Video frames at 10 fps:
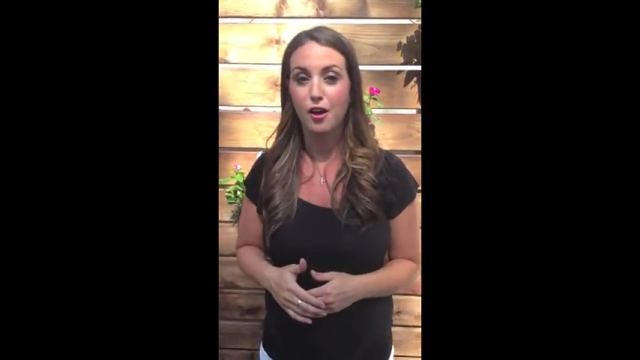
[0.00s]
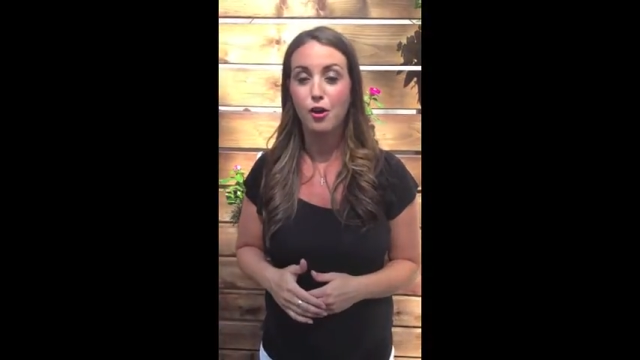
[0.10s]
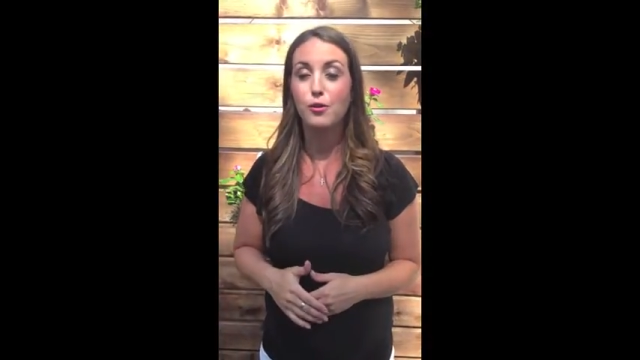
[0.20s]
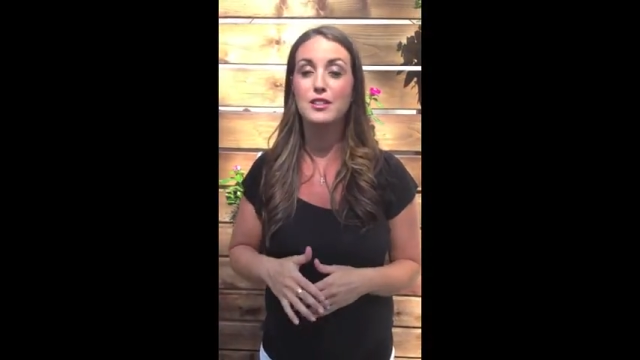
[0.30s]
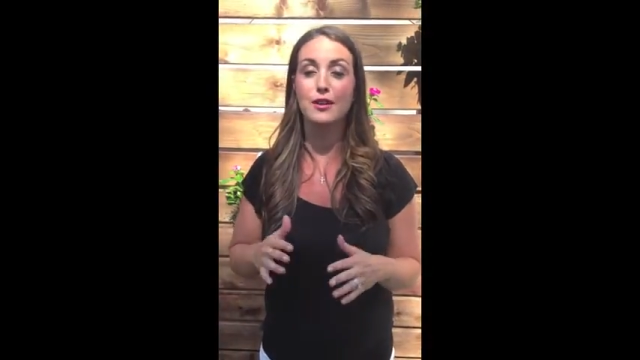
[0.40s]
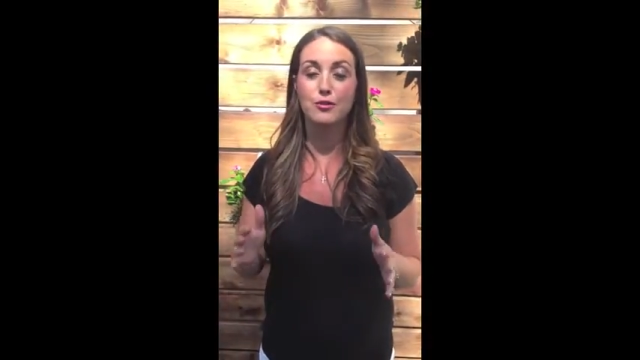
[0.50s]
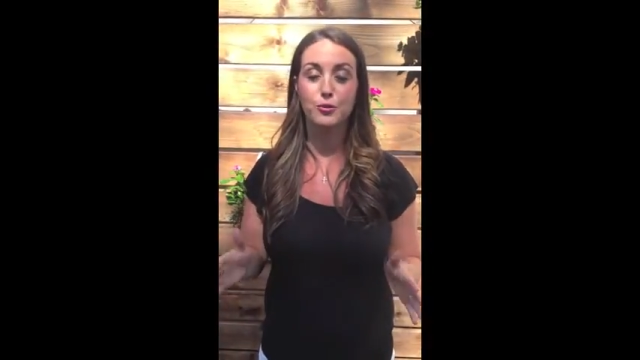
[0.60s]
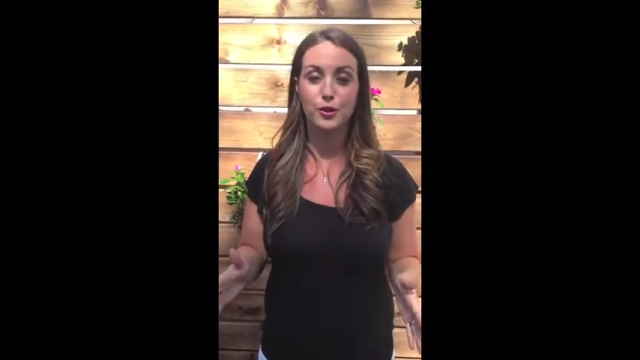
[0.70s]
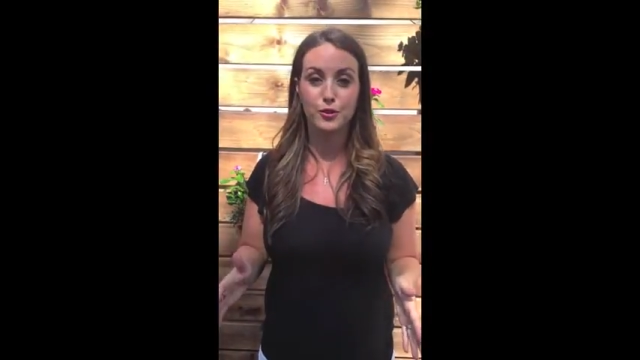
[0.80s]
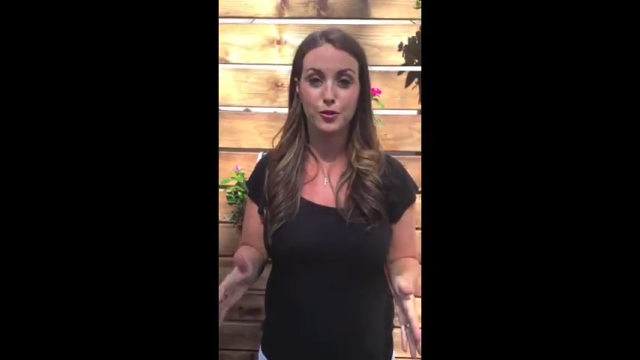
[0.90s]
always have to
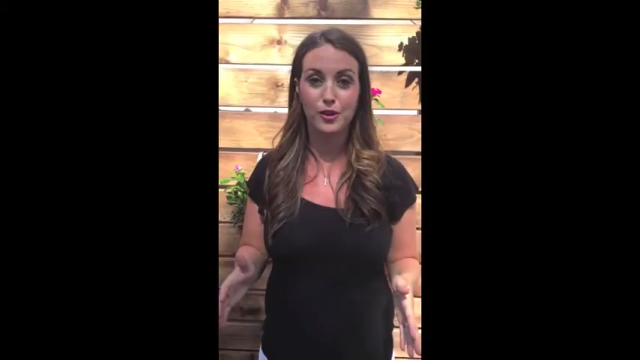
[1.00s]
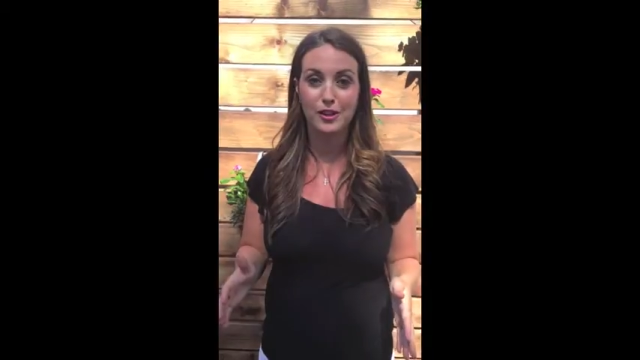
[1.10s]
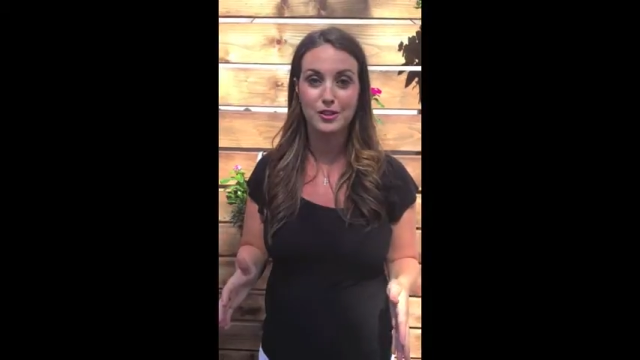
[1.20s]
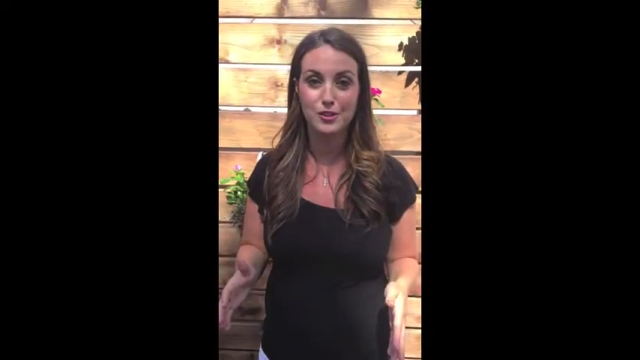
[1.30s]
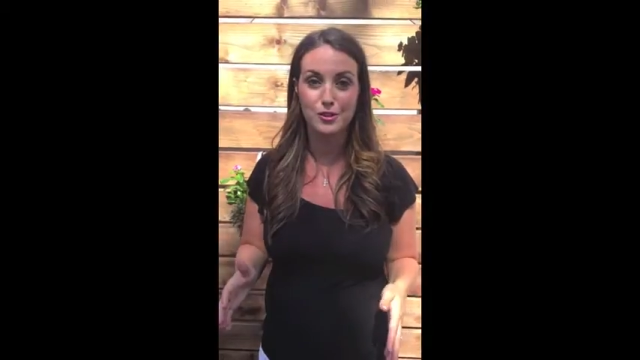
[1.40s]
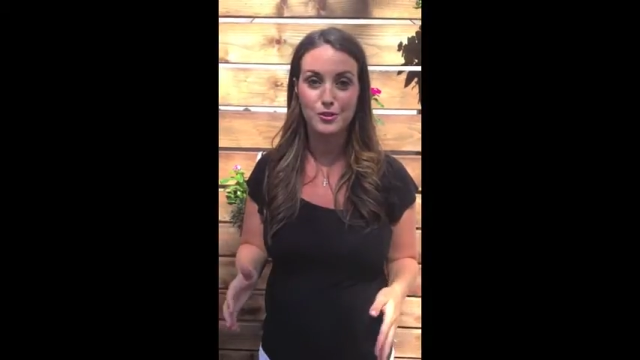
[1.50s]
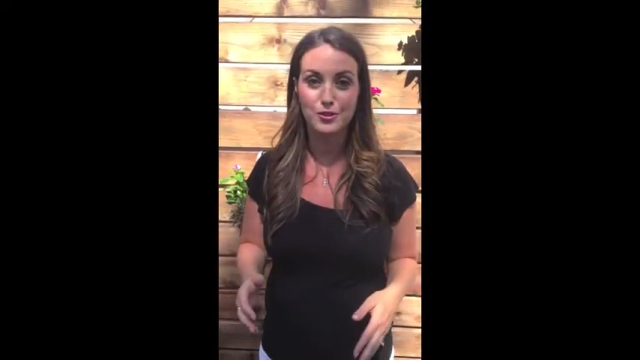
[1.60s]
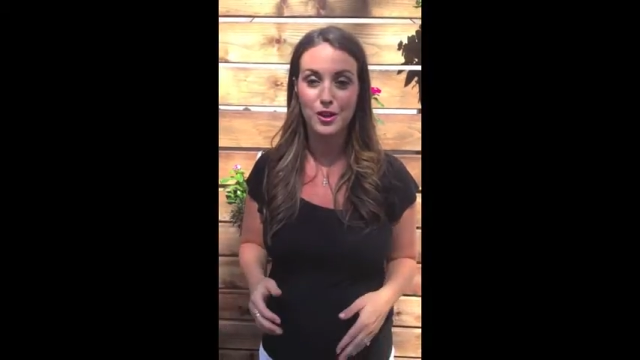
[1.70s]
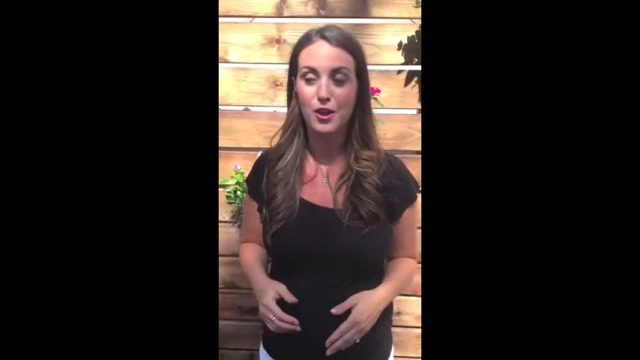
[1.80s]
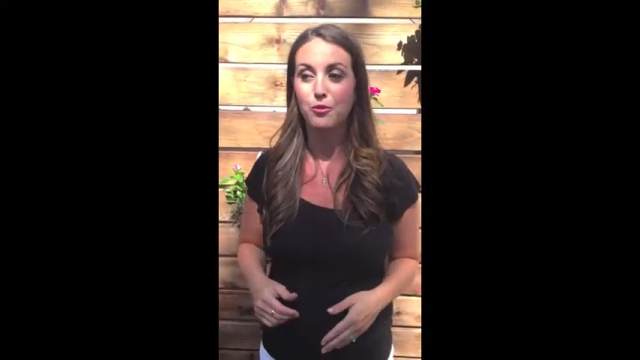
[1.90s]
work through our
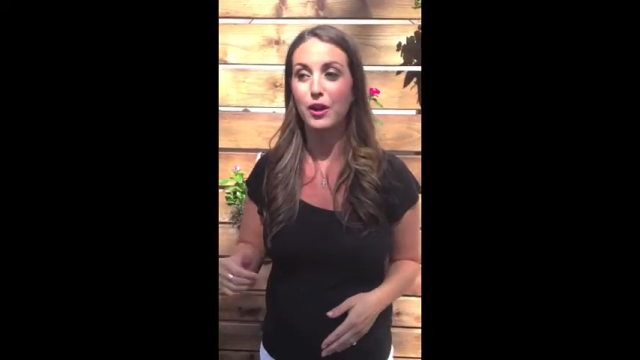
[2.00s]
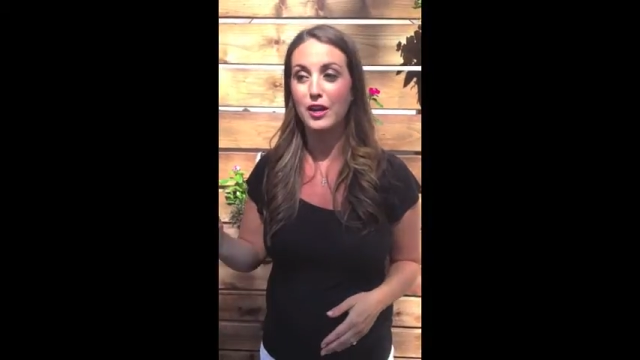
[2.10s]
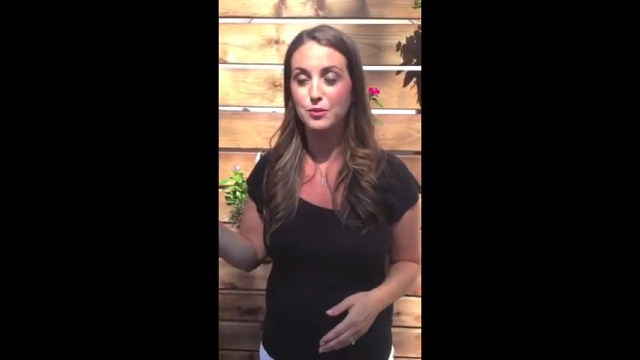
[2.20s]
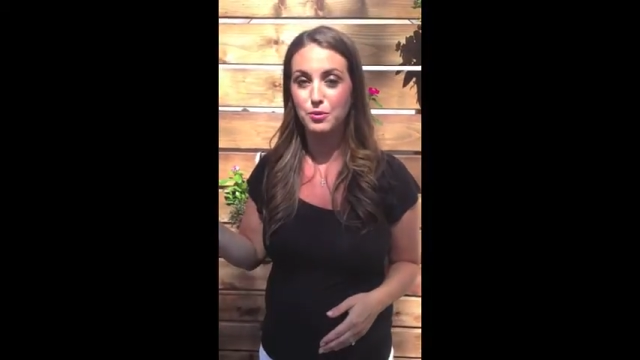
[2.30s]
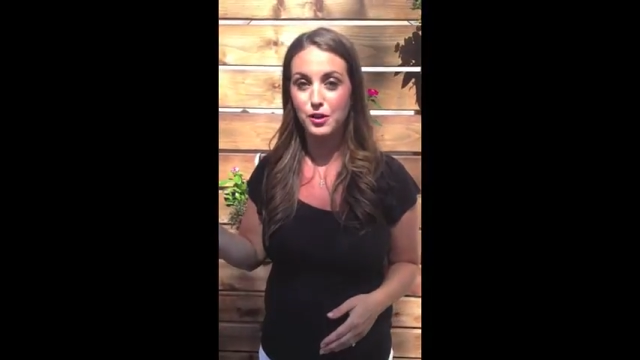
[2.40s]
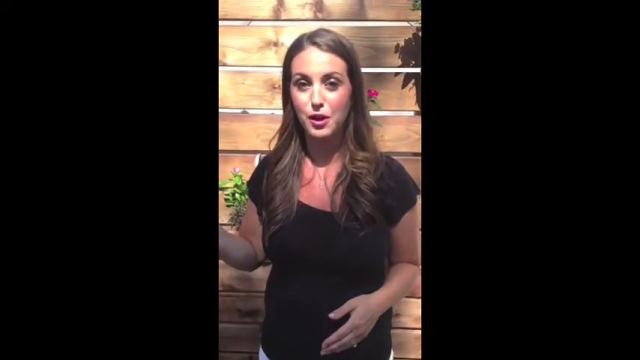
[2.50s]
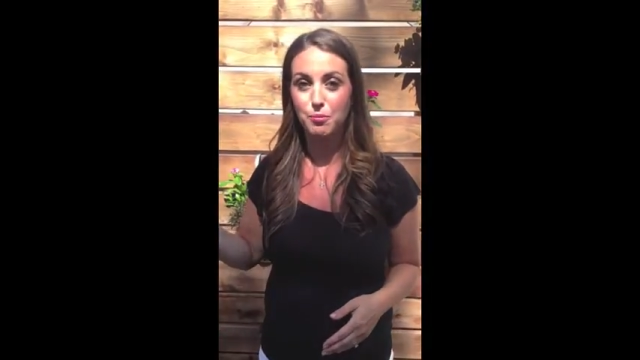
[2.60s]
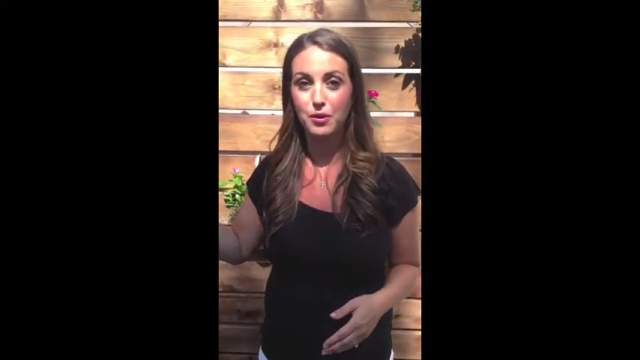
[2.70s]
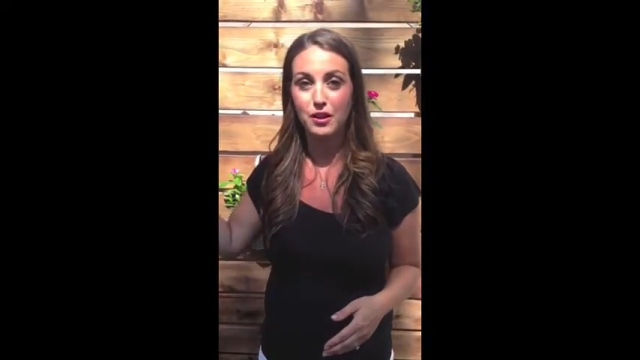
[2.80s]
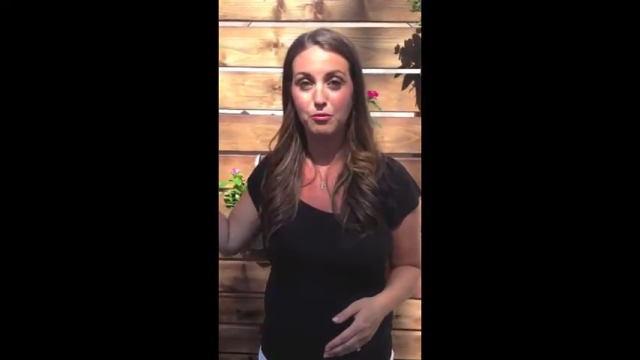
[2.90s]
issues, we had to put it
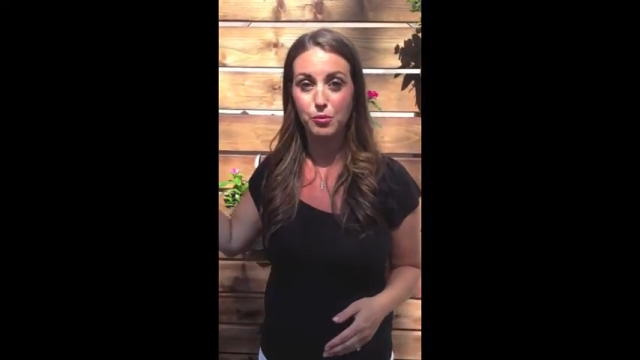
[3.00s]
up.